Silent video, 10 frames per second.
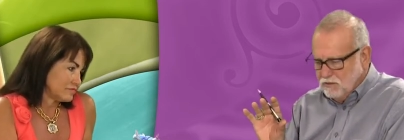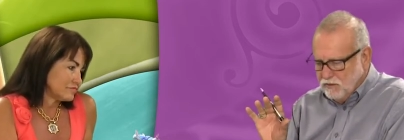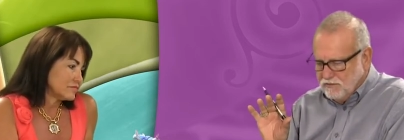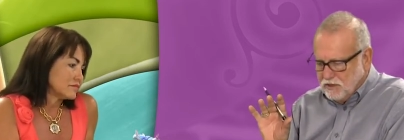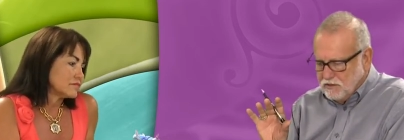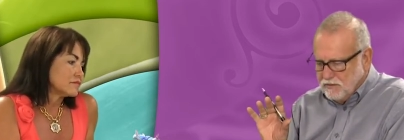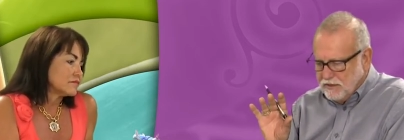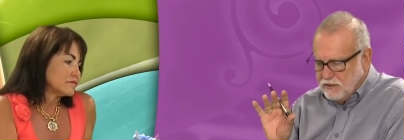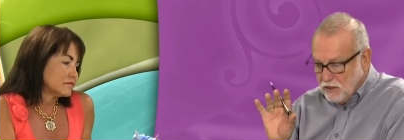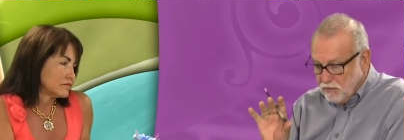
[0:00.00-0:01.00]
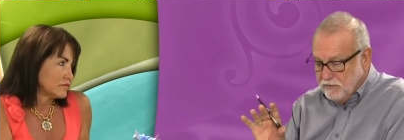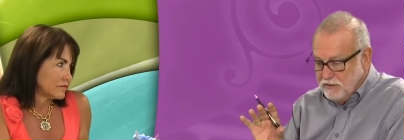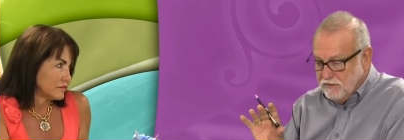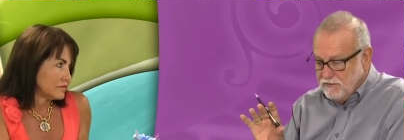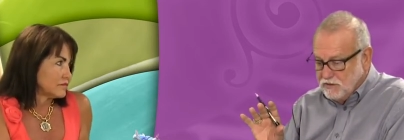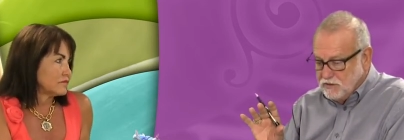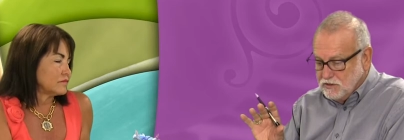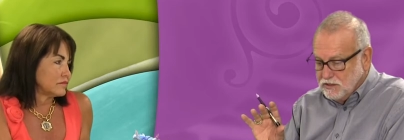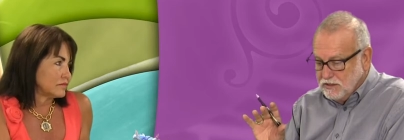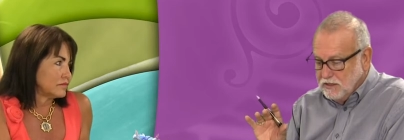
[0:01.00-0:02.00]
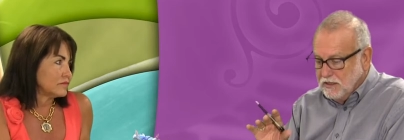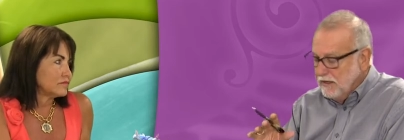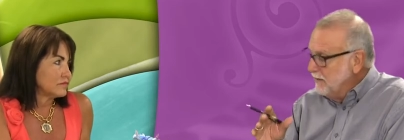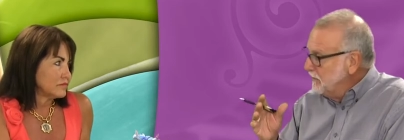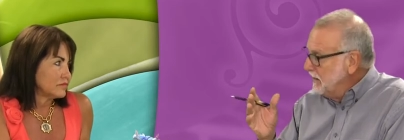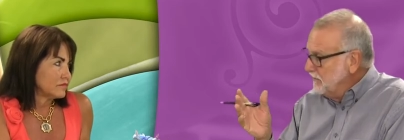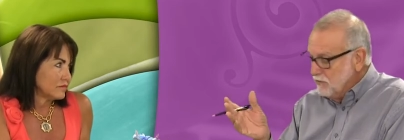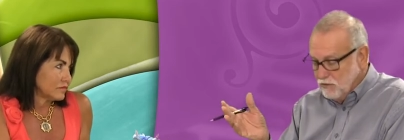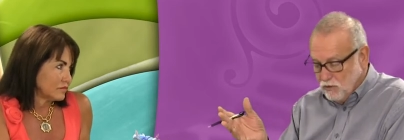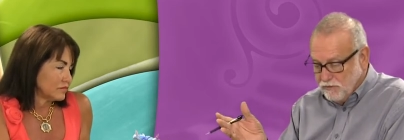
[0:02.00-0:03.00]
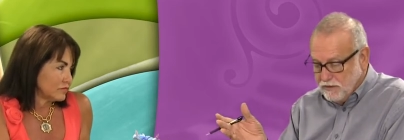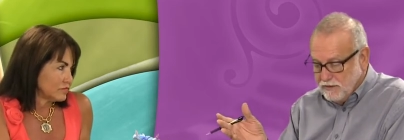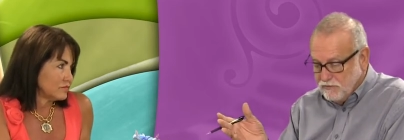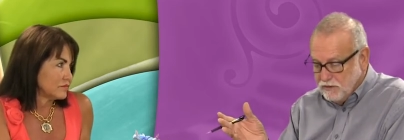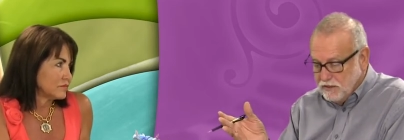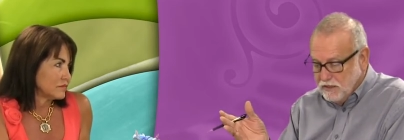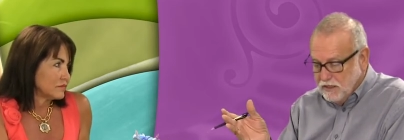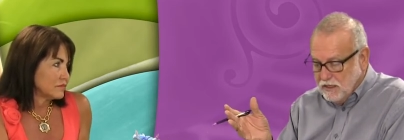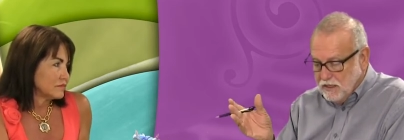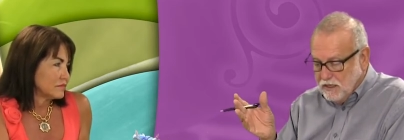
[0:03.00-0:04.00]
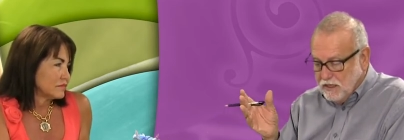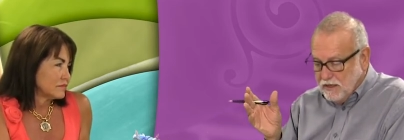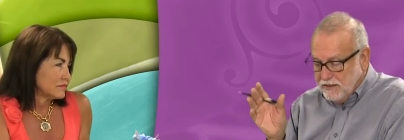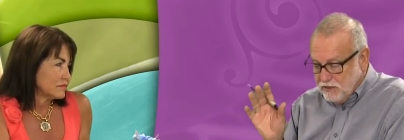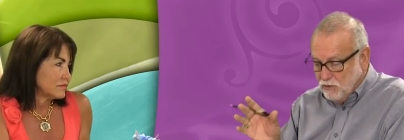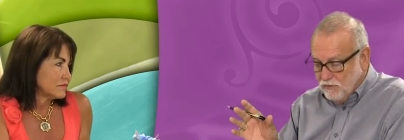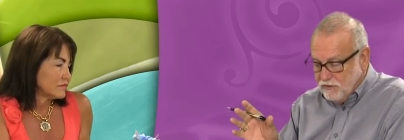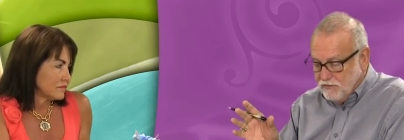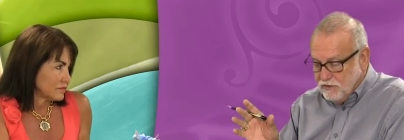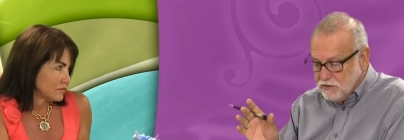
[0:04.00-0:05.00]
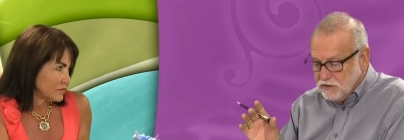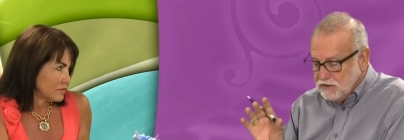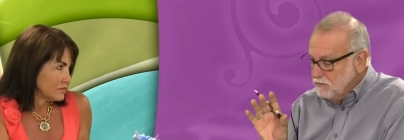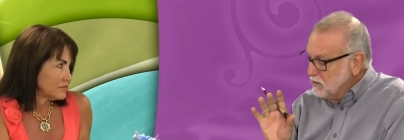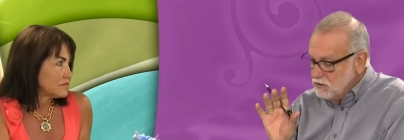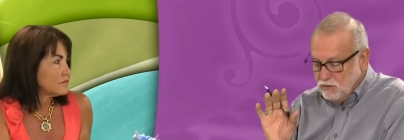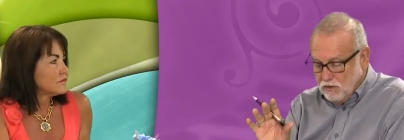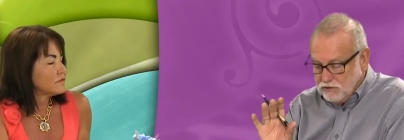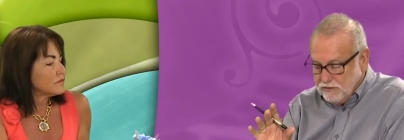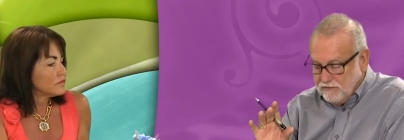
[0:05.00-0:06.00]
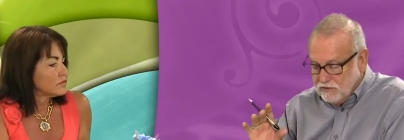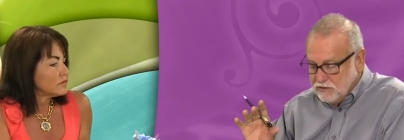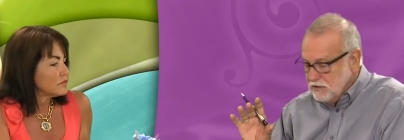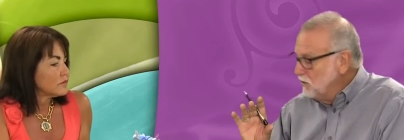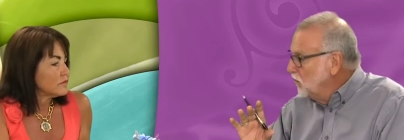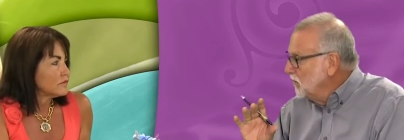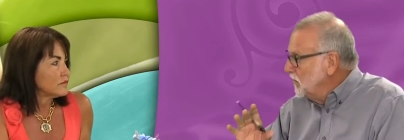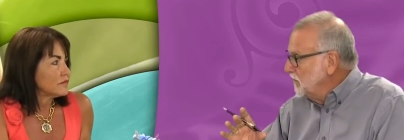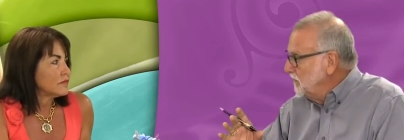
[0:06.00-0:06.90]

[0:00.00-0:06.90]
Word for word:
Speaker 1: Mm-hmm. We've talked about dopamine deficiency, mm-hmm. epinephrine, norepinephrine, uh, endorphin deficiency. But you also have listed hormone